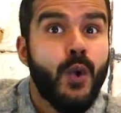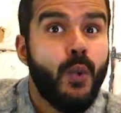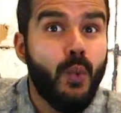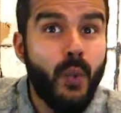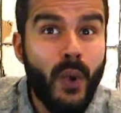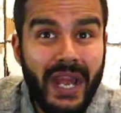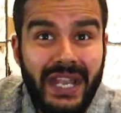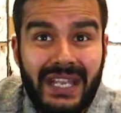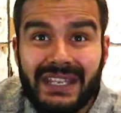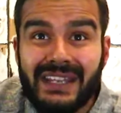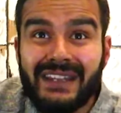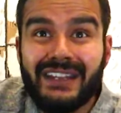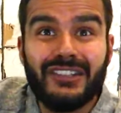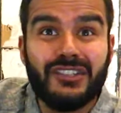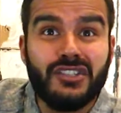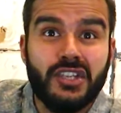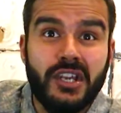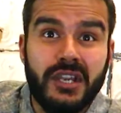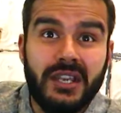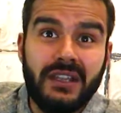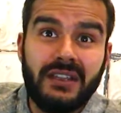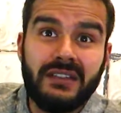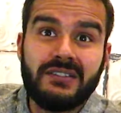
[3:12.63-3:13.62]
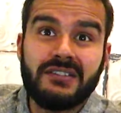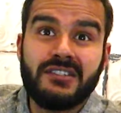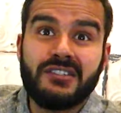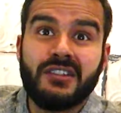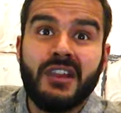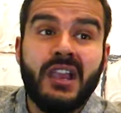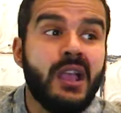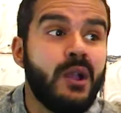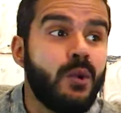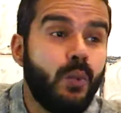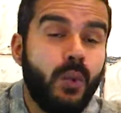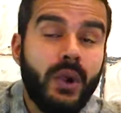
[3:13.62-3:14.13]
when did it
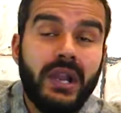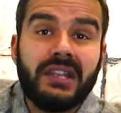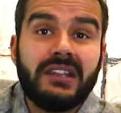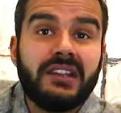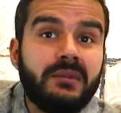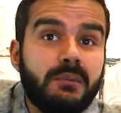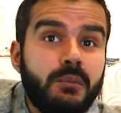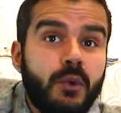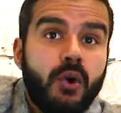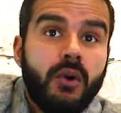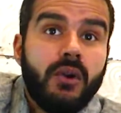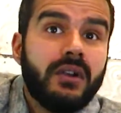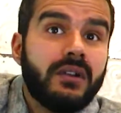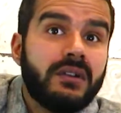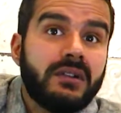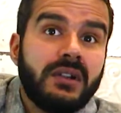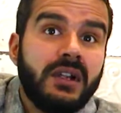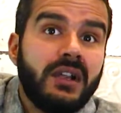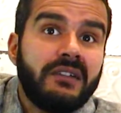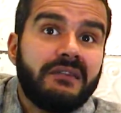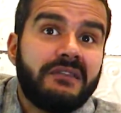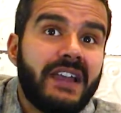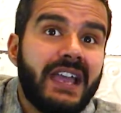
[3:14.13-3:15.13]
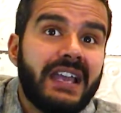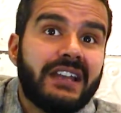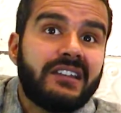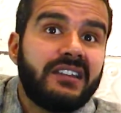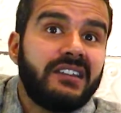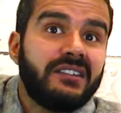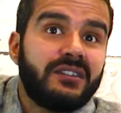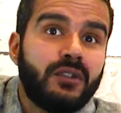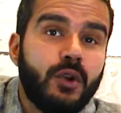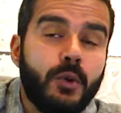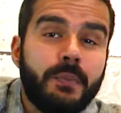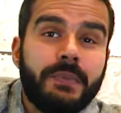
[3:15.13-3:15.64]
change, when did more
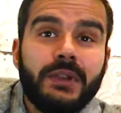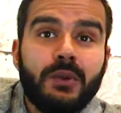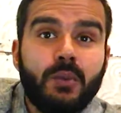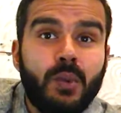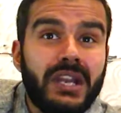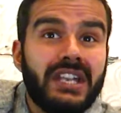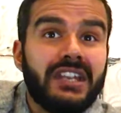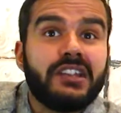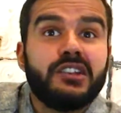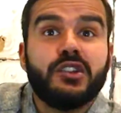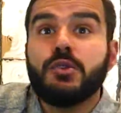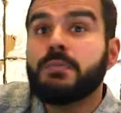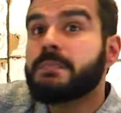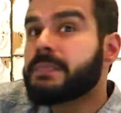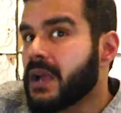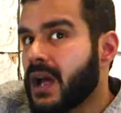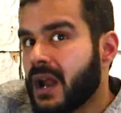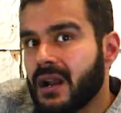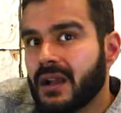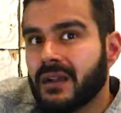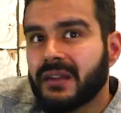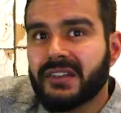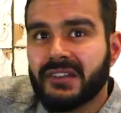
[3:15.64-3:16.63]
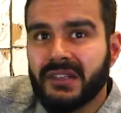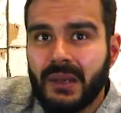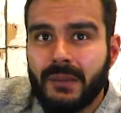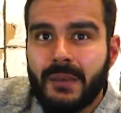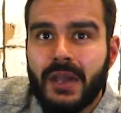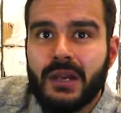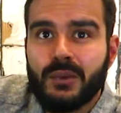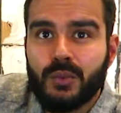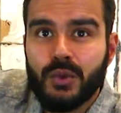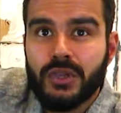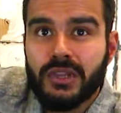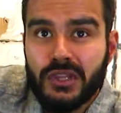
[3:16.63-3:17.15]
factories open, when did new products come
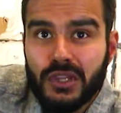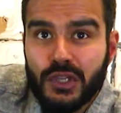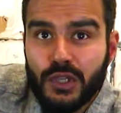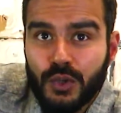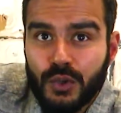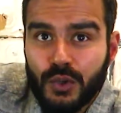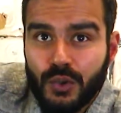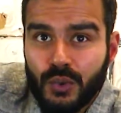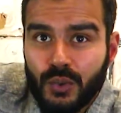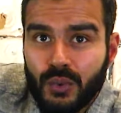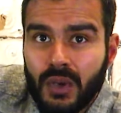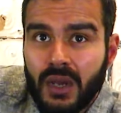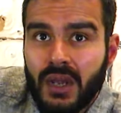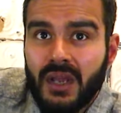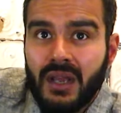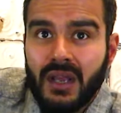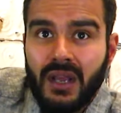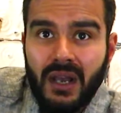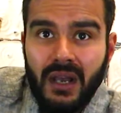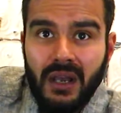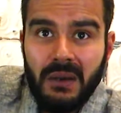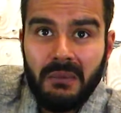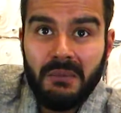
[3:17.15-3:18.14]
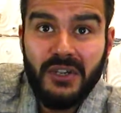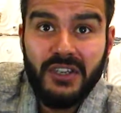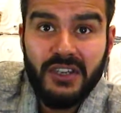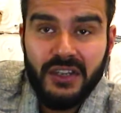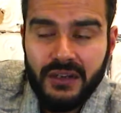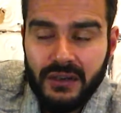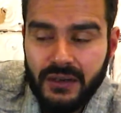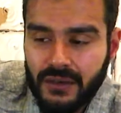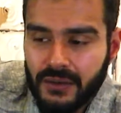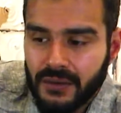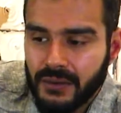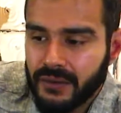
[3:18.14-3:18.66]
out with new
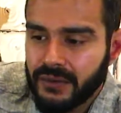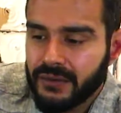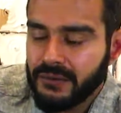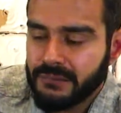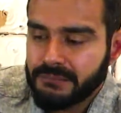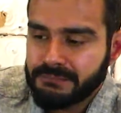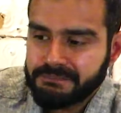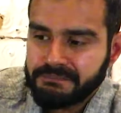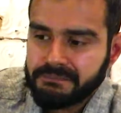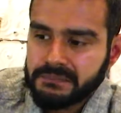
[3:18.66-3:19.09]
materials.